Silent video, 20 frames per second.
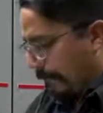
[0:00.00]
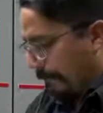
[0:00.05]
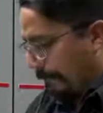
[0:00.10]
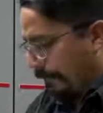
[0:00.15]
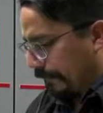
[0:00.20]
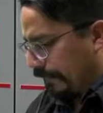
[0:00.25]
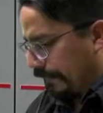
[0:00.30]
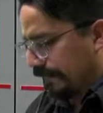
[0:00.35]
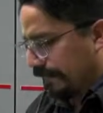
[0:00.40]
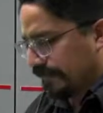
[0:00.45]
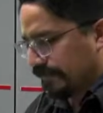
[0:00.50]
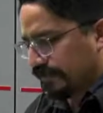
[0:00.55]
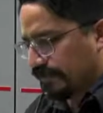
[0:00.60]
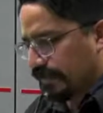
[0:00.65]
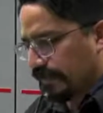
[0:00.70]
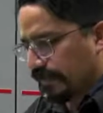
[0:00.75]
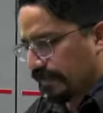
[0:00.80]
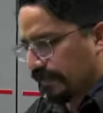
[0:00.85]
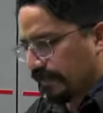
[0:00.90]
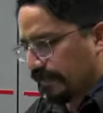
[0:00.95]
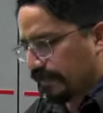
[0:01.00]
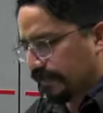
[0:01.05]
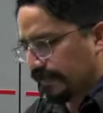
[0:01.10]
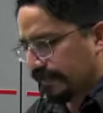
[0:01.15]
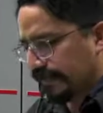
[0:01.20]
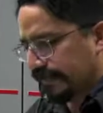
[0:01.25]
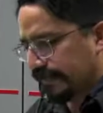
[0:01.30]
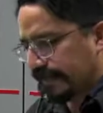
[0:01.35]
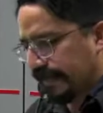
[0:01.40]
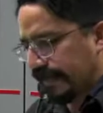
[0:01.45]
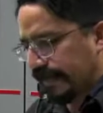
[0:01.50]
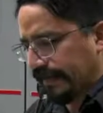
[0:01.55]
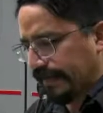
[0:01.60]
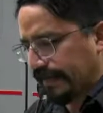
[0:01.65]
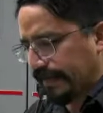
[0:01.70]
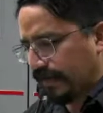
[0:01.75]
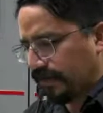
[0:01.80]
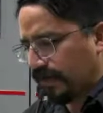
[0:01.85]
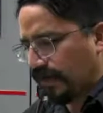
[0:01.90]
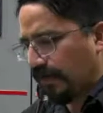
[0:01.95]
Let's talk about this, and
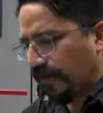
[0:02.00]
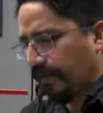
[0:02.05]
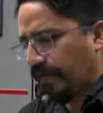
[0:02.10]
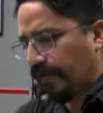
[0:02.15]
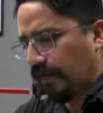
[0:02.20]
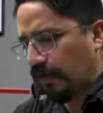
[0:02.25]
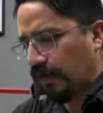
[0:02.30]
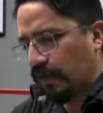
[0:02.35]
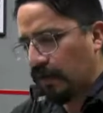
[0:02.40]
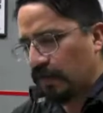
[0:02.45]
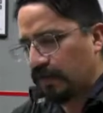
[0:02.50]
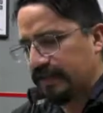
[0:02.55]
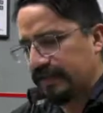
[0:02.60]
I'm gonna follow